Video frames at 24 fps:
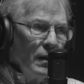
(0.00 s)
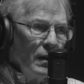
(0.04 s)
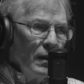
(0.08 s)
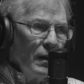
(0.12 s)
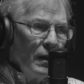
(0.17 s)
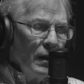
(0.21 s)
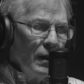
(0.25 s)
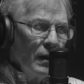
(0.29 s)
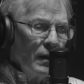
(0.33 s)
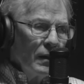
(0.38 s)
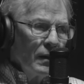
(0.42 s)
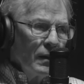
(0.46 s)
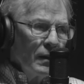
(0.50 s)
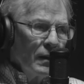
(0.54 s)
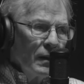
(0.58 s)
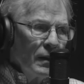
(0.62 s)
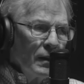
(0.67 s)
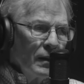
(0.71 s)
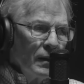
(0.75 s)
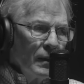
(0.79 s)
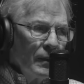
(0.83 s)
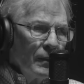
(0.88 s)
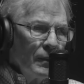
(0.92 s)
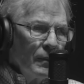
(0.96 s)
And
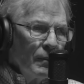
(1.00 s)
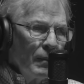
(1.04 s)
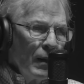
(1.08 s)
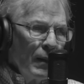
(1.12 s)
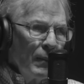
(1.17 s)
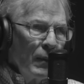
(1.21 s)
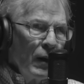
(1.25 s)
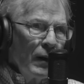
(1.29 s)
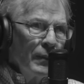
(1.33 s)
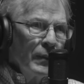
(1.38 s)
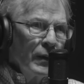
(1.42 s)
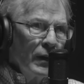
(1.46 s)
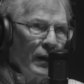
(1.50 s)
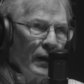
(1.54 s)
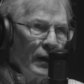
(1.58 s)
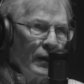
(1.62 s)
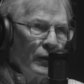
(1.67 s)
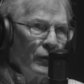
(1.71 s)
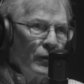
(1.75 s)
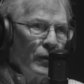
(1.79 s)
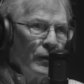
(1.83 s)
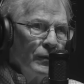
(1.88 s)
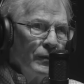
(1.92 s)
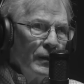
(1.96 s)
my mom and dad
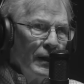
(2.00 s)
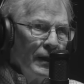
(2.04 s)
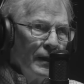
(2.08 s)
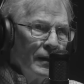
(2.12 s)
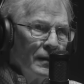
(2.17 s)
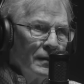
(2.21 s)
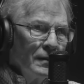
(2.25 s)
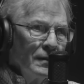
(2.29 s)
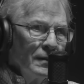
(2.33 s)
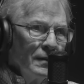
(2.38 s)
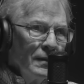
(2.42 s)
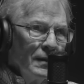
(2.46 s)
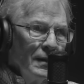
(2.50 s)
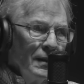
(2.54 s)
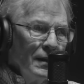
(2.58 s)
drove down.